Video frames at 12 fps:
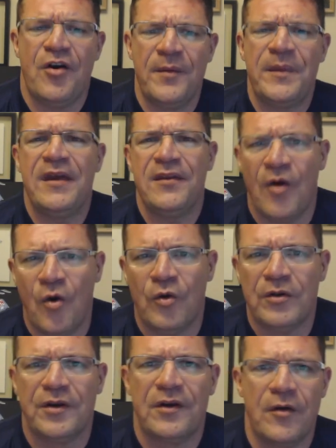I'm getting
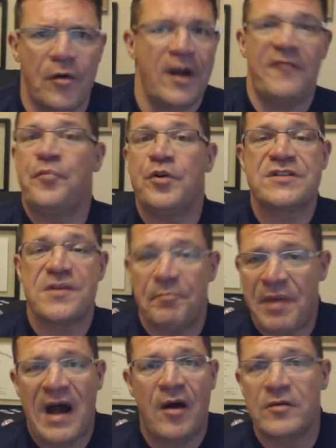older, or I've put
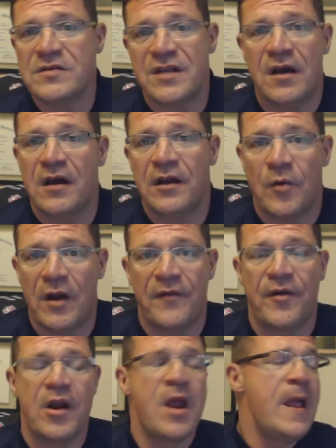some pounds on, or
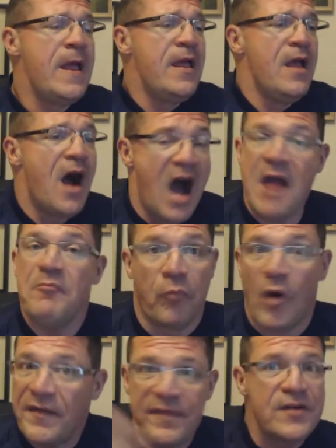whatever. I'm
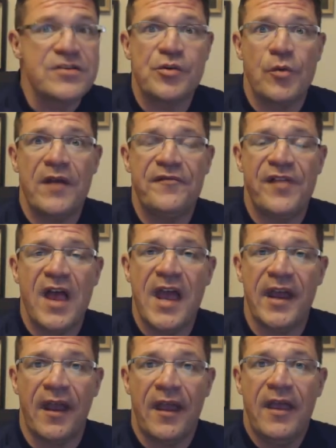right there's a red
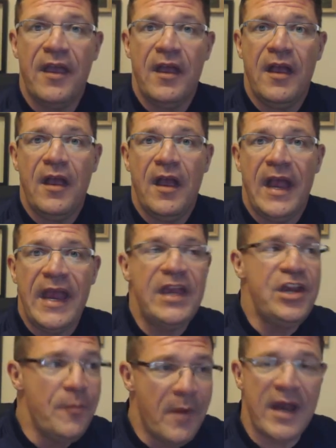flag.
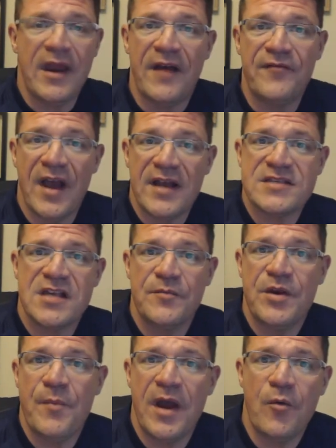Hey, I've got
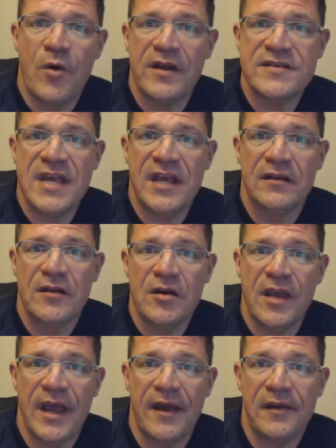something you might want to take a
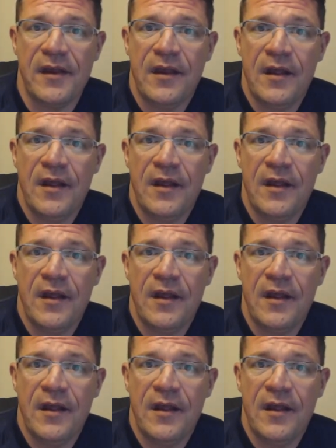look at.